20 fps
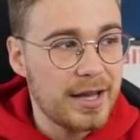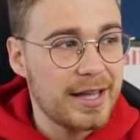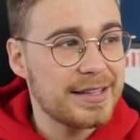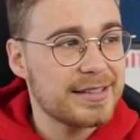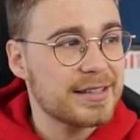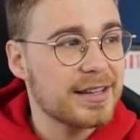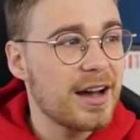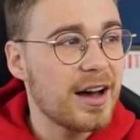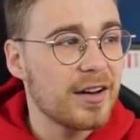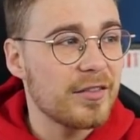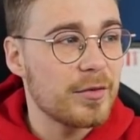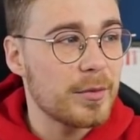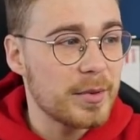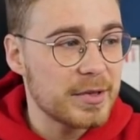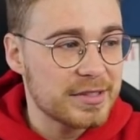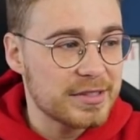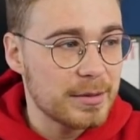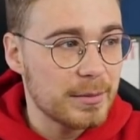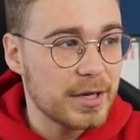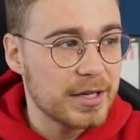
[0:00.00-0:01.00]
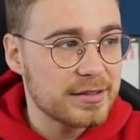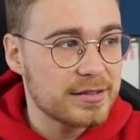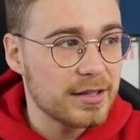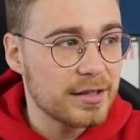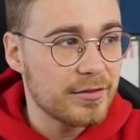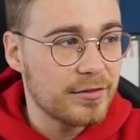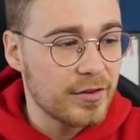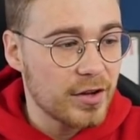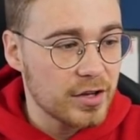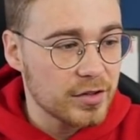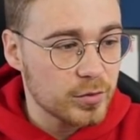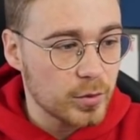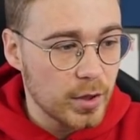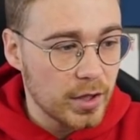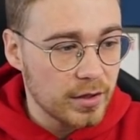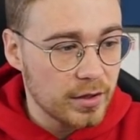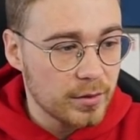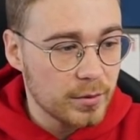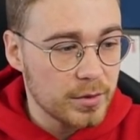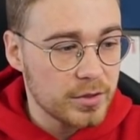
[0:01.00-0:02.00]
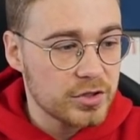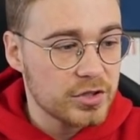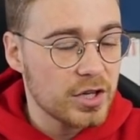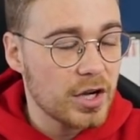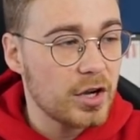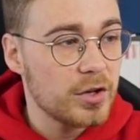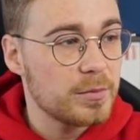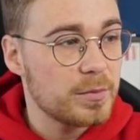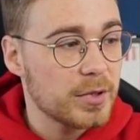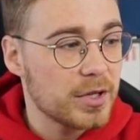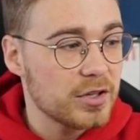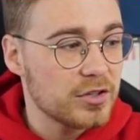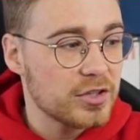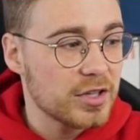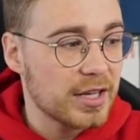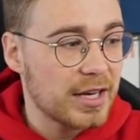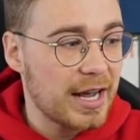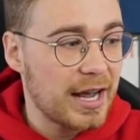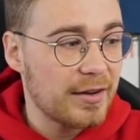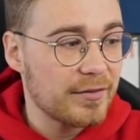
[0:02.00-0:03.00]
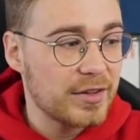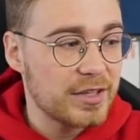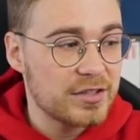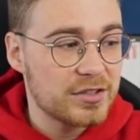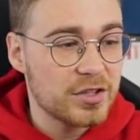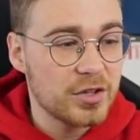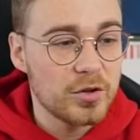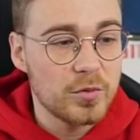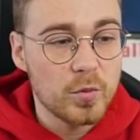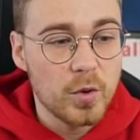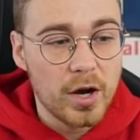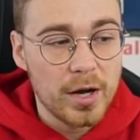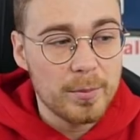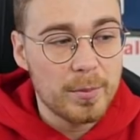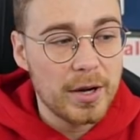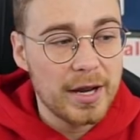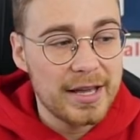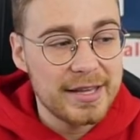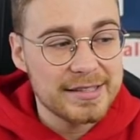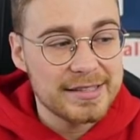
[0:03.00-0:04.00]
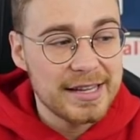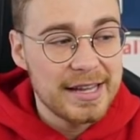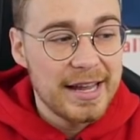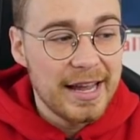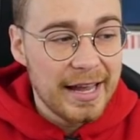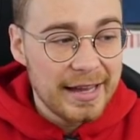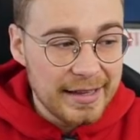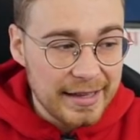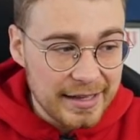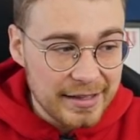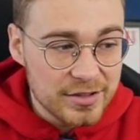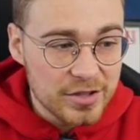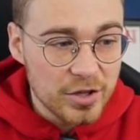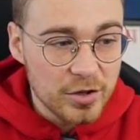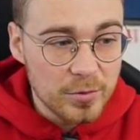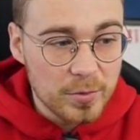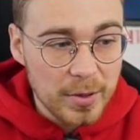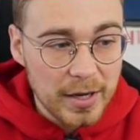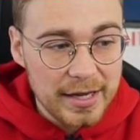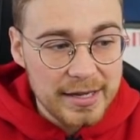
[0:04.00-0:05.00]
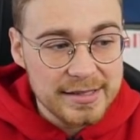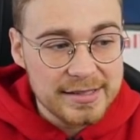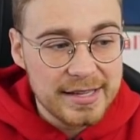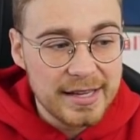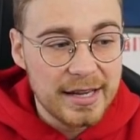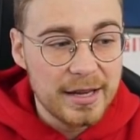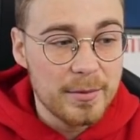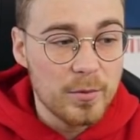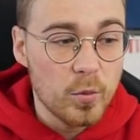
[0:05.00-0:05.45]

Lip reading: It's kind of a bit similar to the first one that was showed because you're going to have these two wide players and then two players here.